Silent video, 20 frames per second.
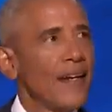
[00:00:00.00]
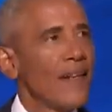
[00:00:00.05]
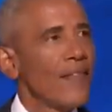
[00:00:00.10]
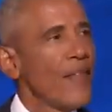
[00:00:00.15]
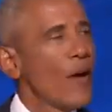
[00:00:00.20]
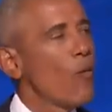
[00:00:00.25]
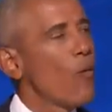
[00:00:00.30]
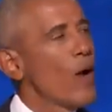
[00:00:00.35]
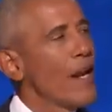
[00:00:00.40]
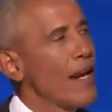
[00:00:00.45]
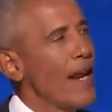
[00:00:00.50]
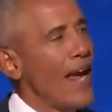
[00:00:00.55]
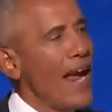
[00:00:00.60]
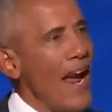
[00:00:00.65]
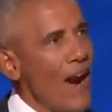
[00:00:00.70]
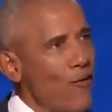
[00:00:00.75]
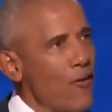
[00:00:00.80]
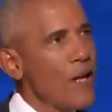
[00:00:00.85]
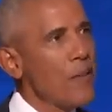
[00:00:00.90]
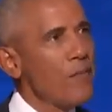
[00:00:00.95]
that when
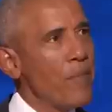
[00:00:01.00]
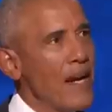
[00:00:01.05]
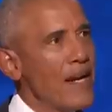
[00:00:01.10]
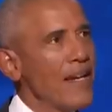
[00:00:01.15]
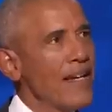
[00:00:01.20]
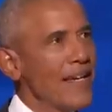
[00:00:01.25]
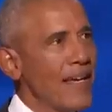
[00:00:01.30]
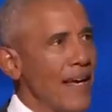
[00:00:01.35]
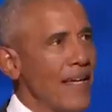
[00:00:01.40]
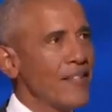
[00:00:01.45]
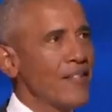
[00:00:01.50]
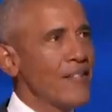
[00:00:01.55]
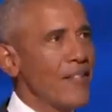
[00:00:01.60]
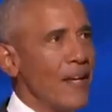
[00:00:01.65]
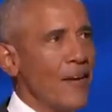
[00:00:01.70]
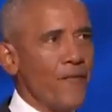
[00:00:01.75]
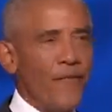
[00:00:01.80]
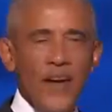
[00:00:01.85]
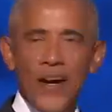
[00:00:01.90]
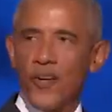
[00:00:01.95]
everybody gets
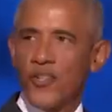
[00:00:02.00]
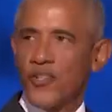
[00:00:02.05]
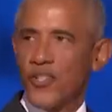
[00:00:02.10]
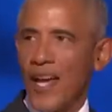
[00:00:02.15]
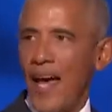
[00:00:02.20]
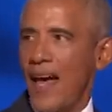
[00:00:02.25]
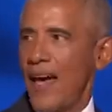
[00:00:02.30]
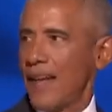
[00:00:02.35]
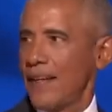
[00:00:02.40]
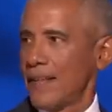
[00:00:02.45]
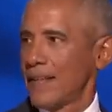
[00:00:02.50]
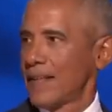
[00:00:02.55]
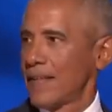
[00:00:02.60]
a fair shot,